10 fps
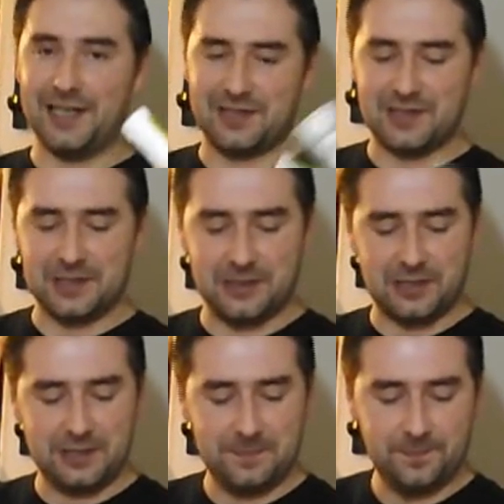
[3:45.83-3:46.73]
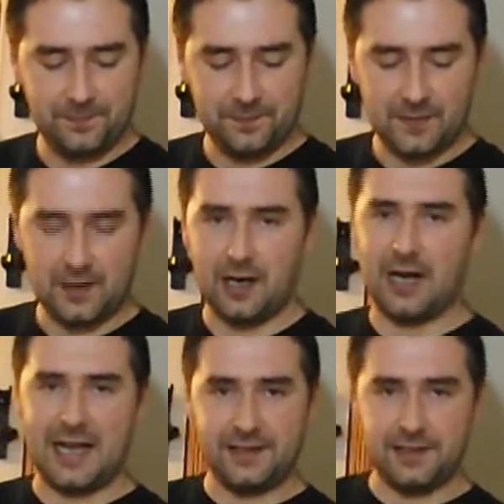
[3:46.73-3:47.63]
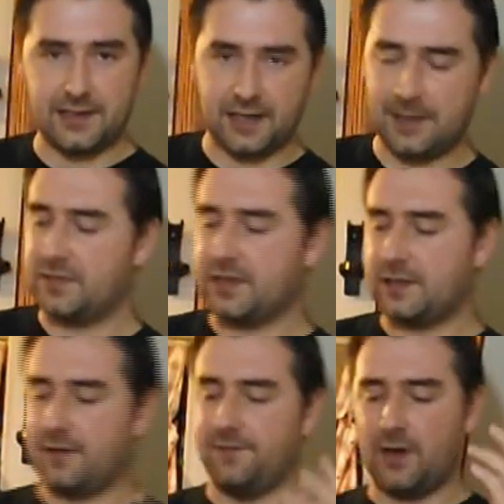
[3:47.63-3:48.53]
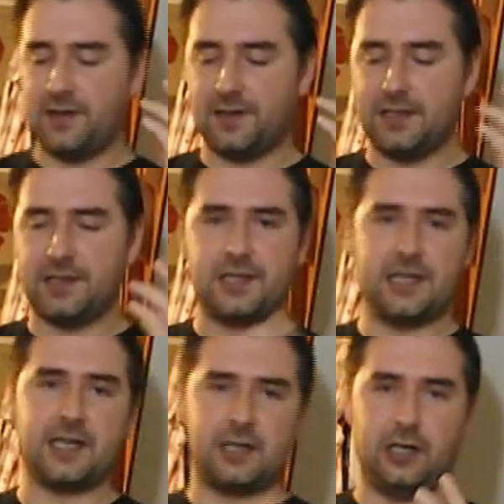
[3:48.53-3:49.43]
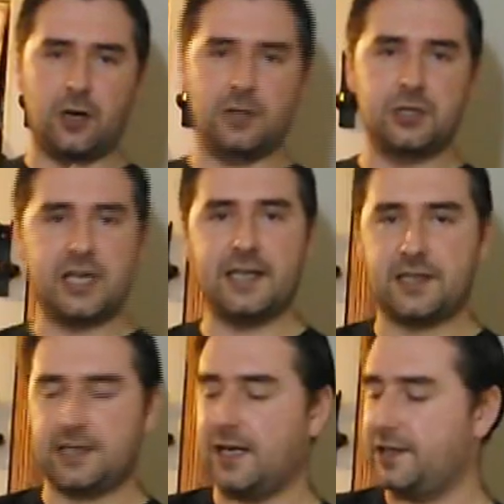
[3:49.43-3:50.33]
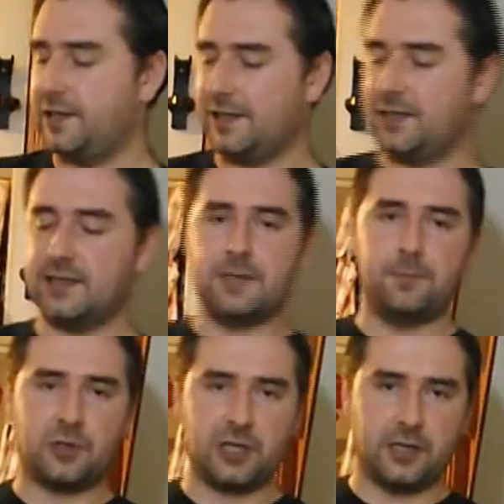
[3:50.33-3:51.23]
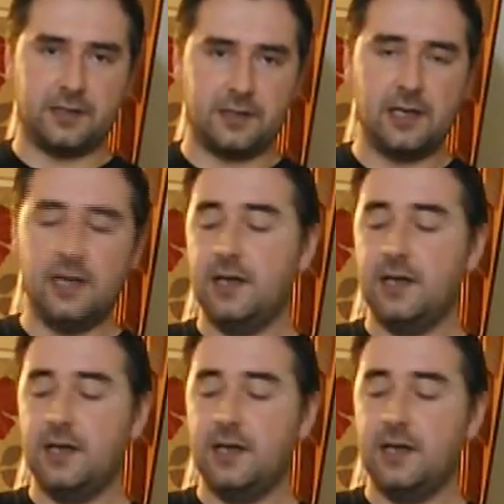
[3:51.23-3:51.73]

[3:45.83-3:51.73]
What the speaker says: solution, our enzymes to convert these thick long-chain starches into simple sugars.